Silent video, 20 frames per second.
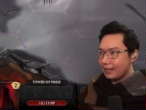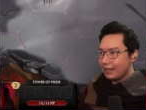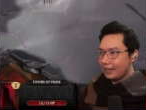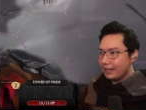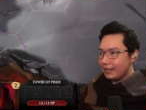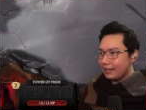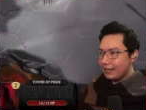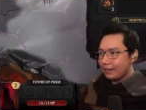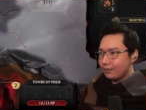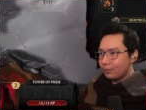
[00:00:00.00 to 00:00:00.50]
Can
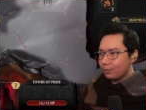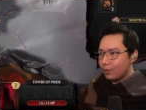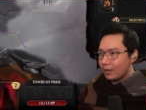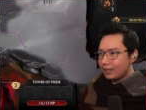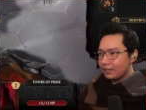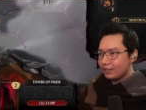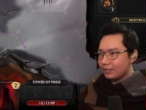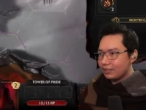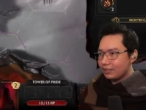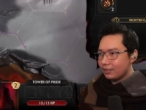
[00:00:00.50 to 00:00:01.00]
I get
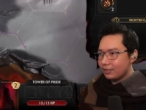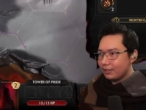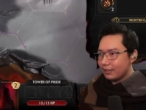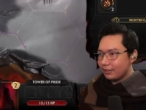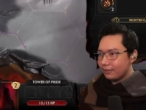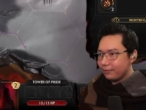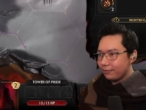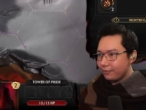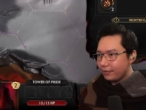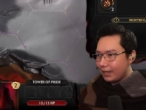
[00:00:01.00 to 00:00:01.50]
one soul
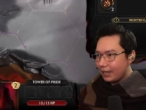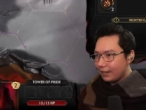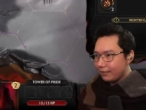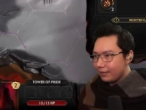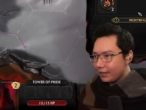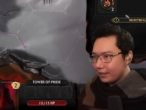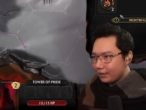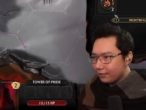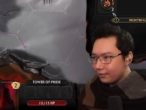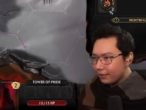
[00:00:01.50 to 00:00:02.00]
and five
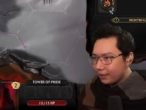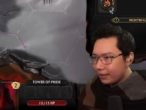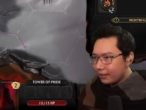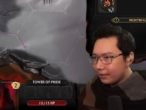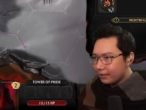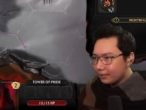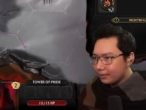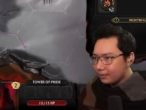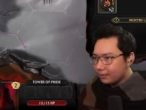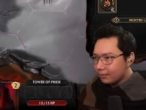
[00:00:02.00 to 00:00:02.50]
hellfire?